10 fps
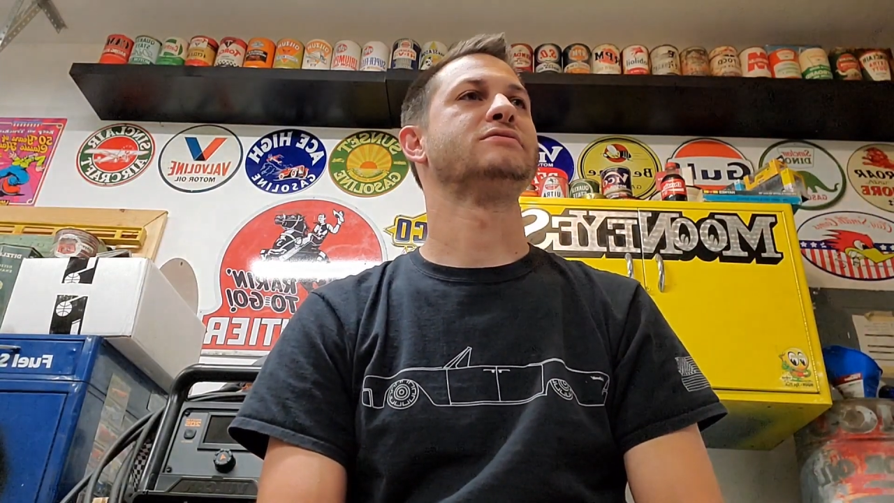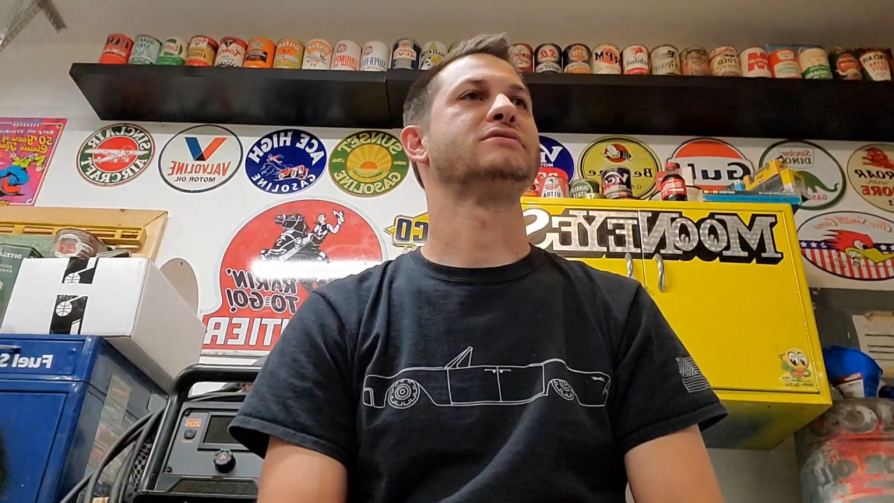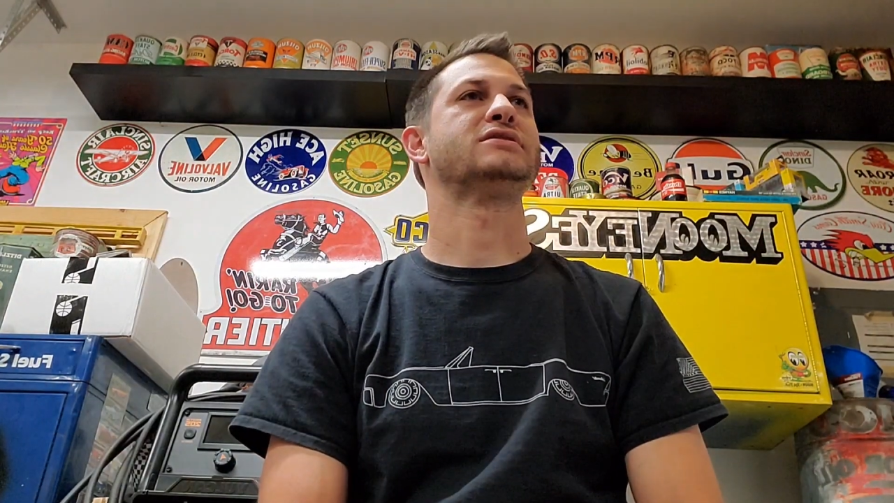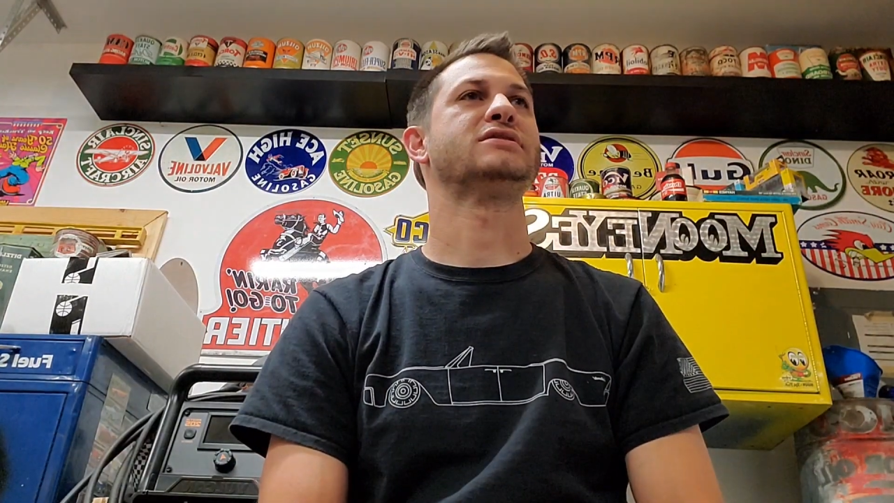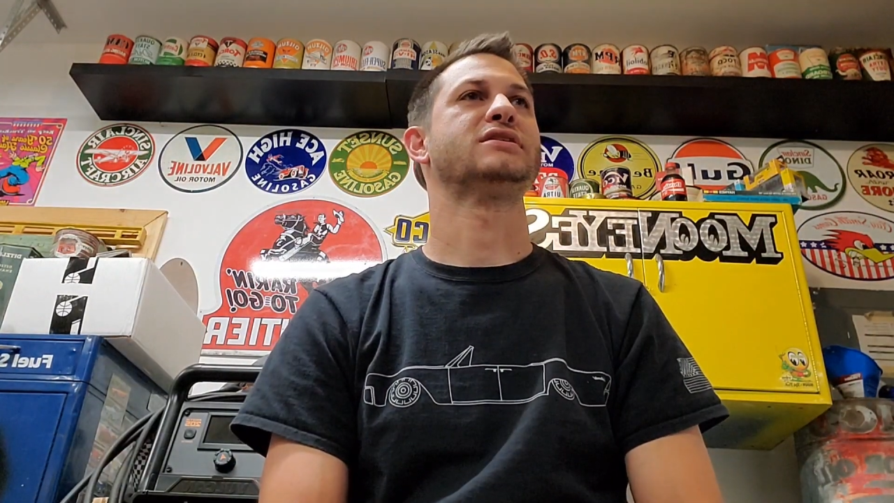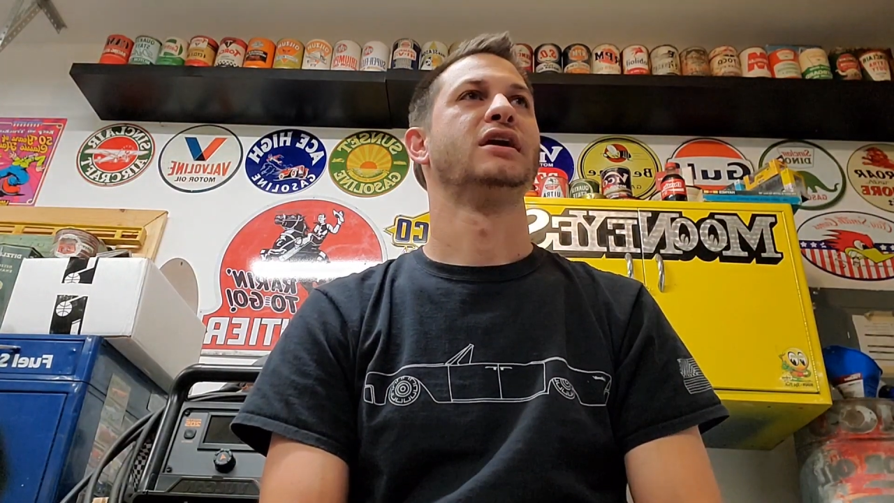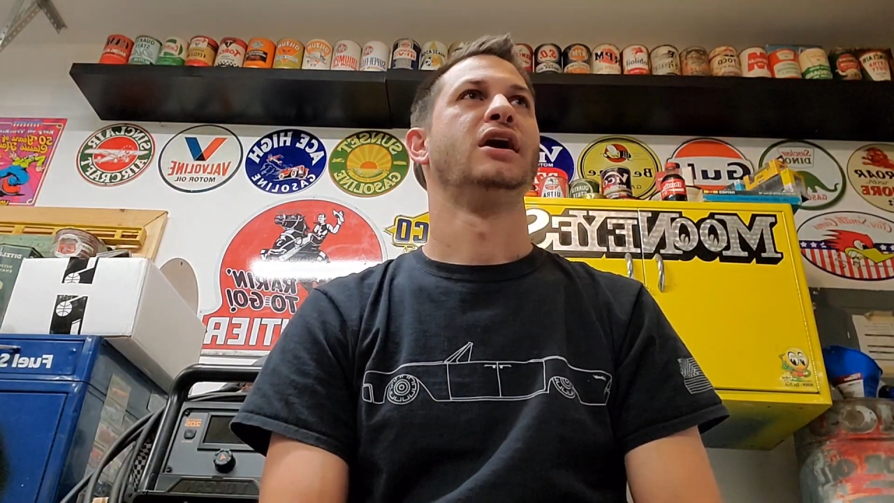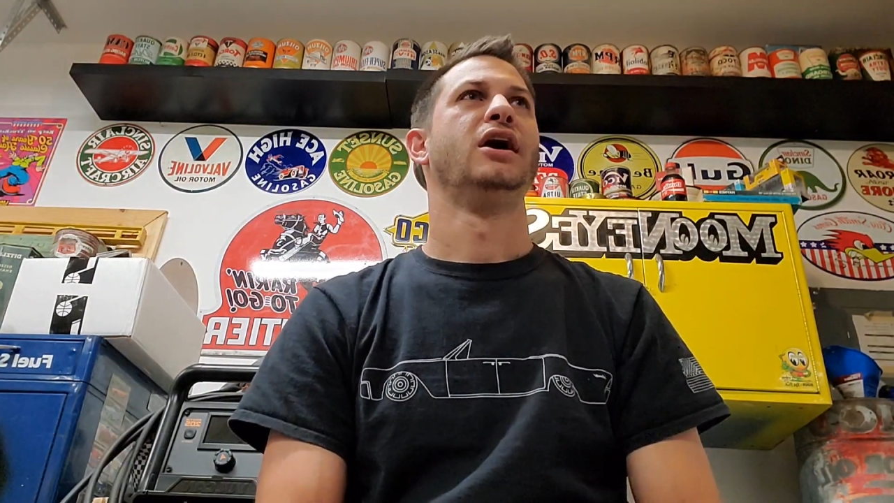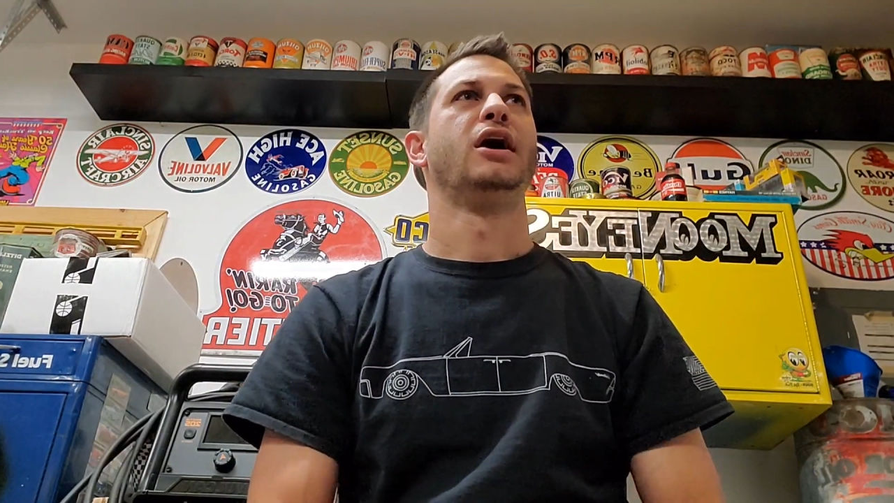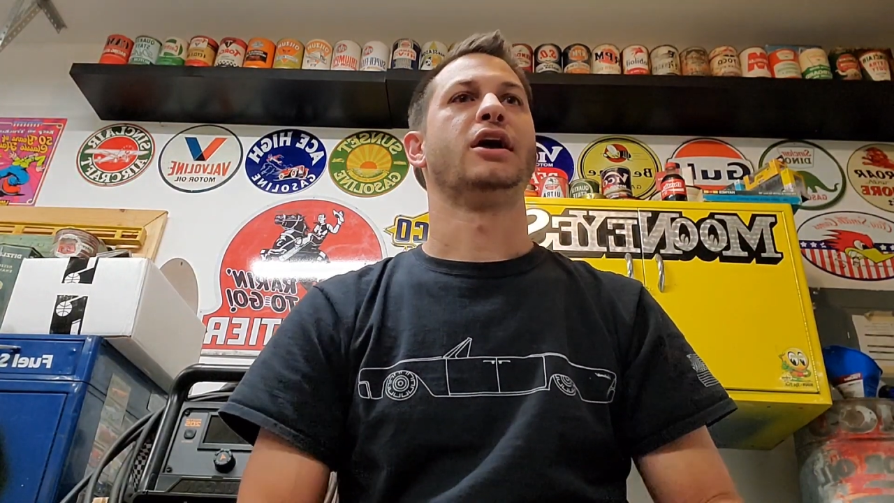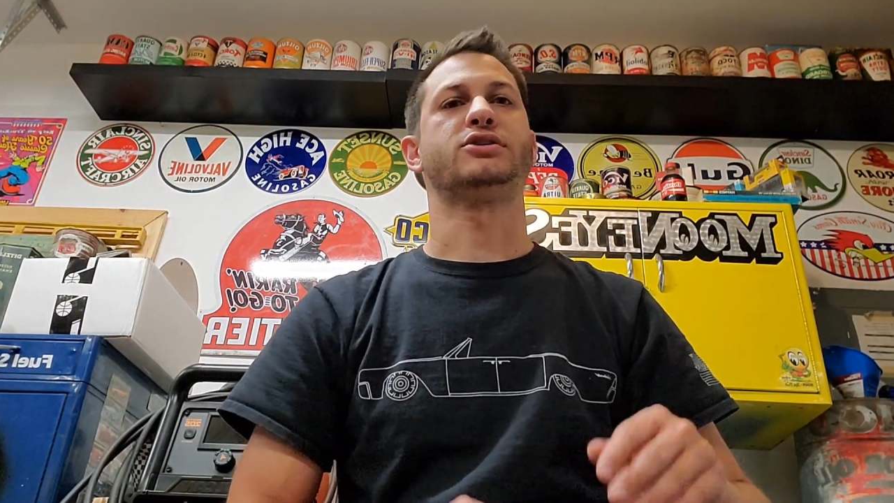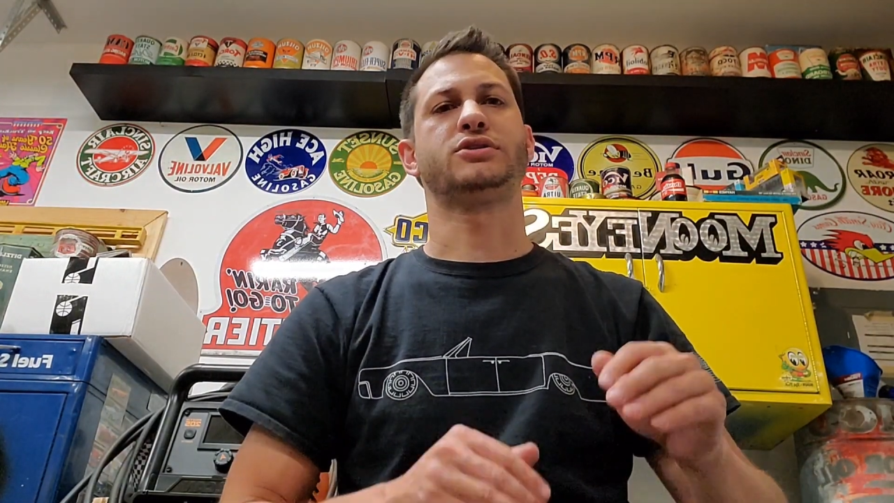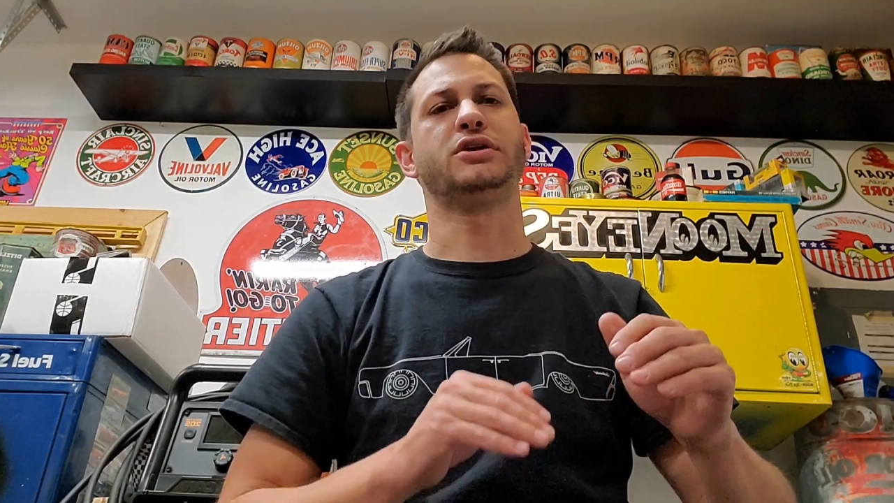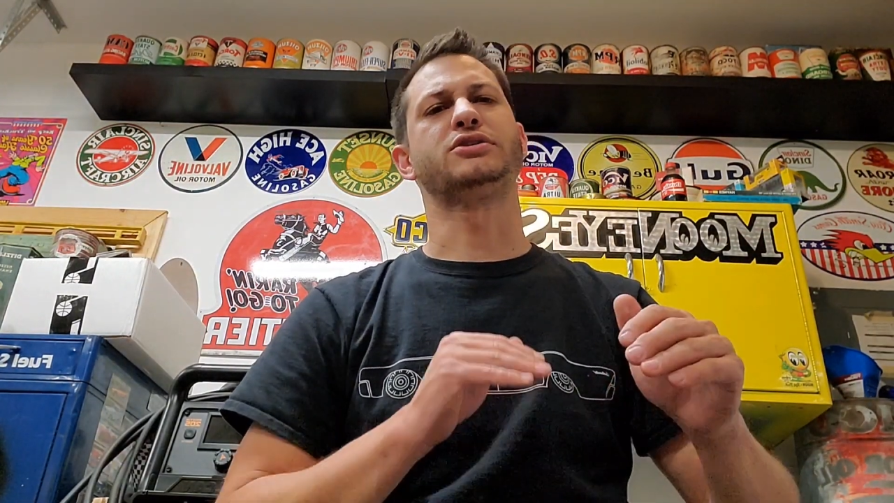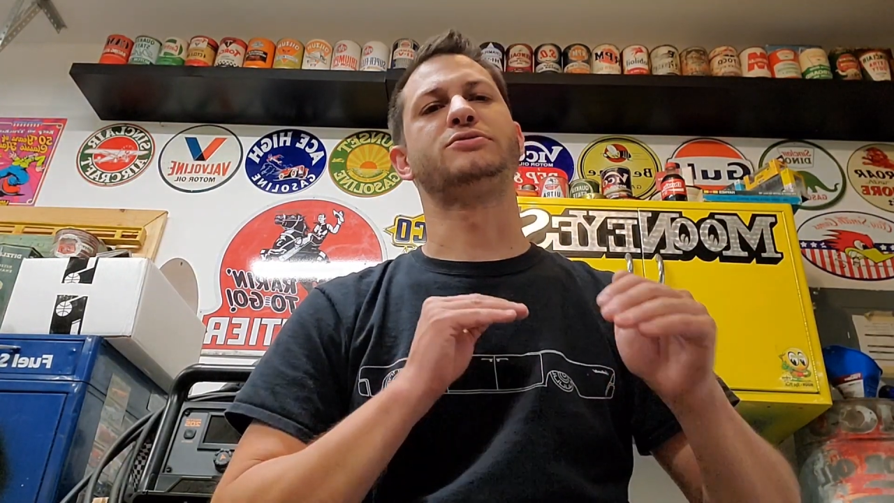It's just,
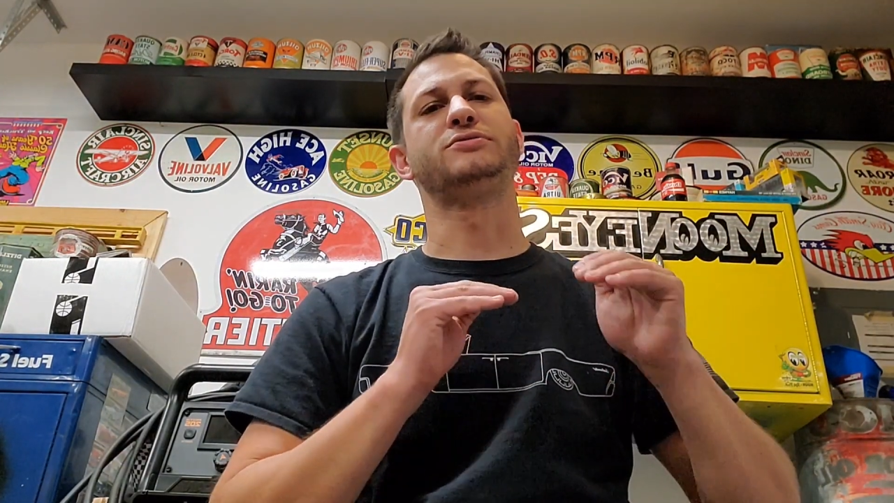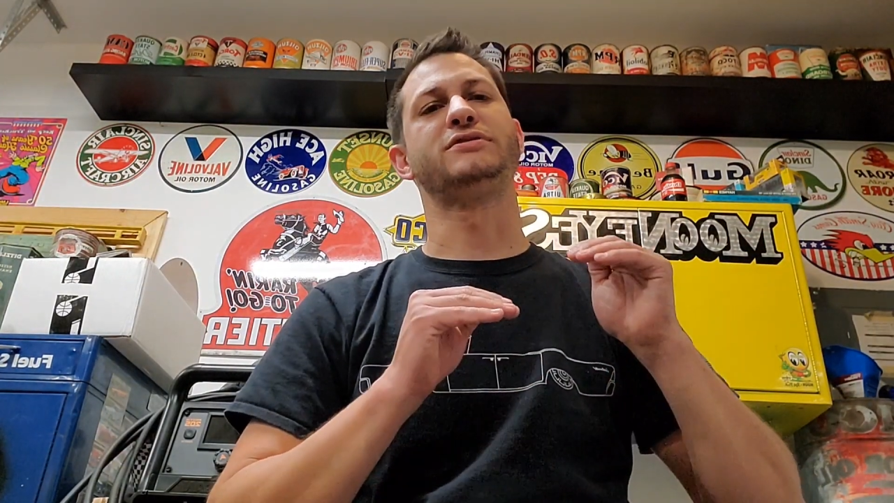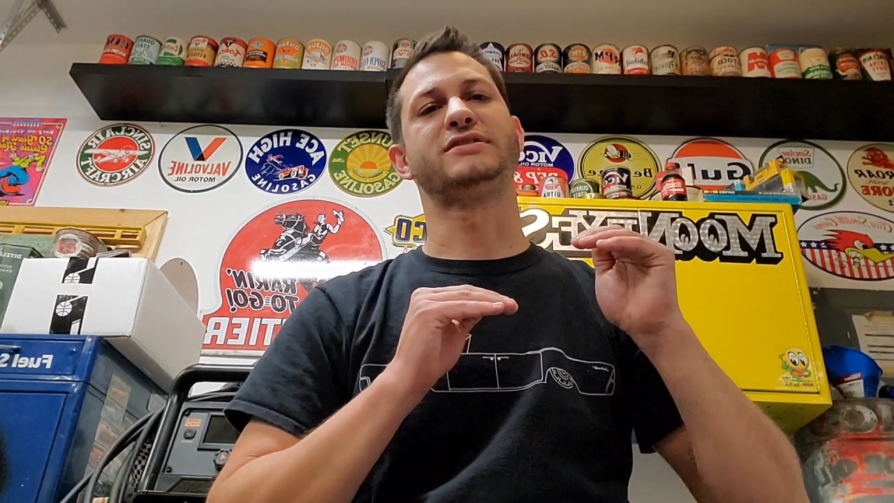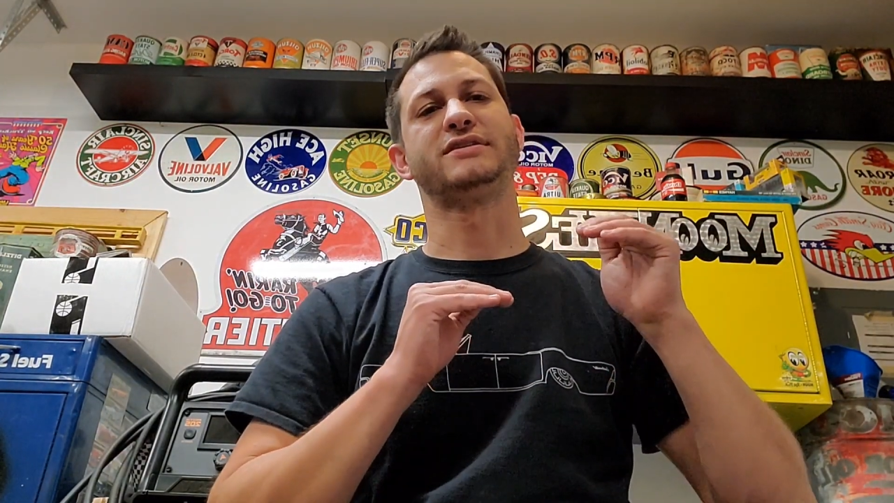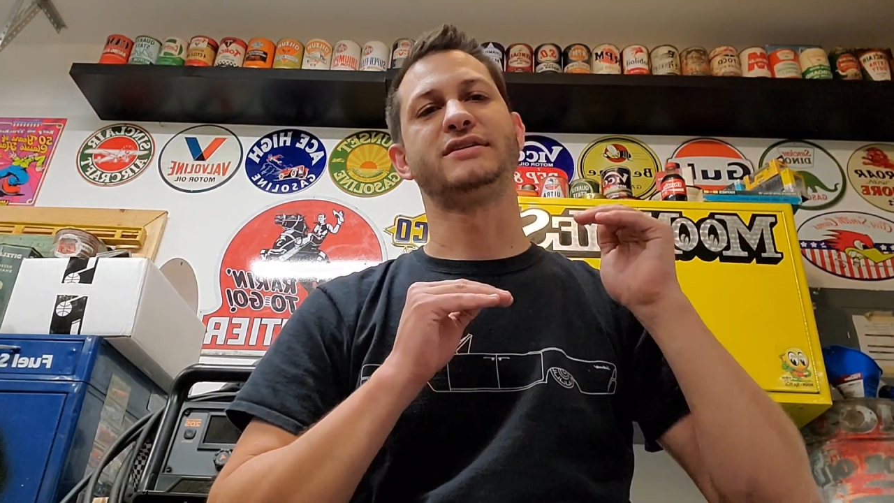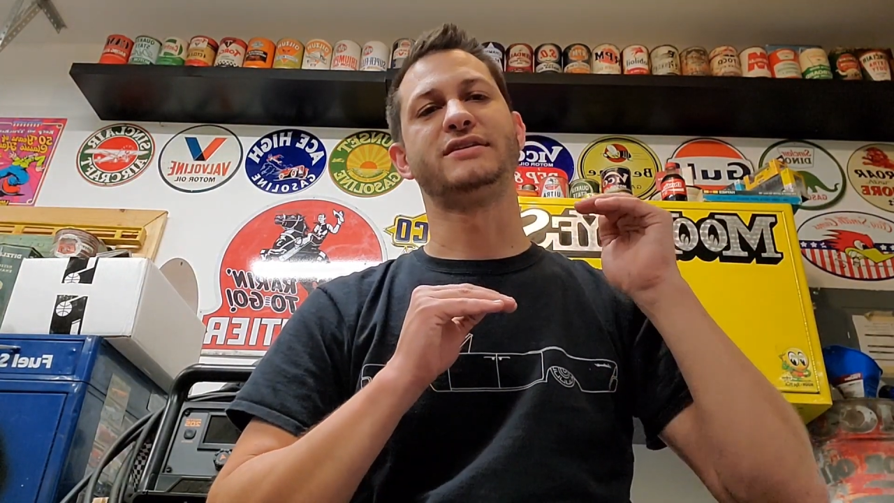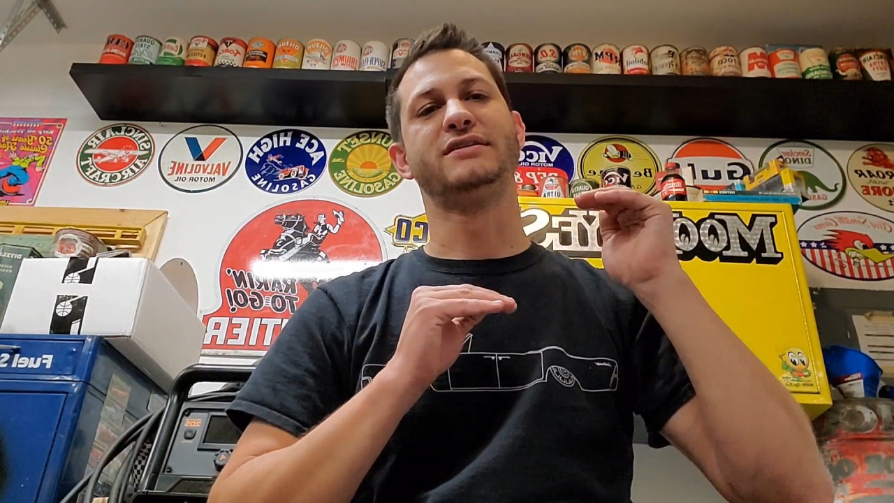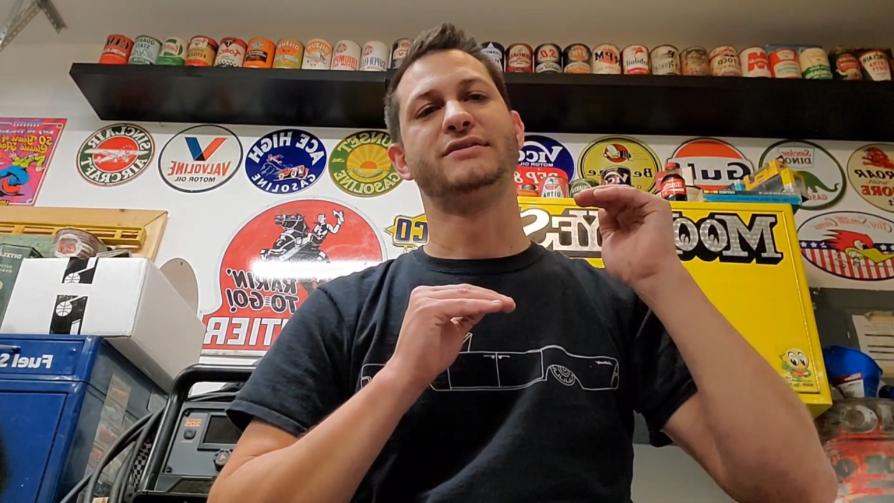it's cool to see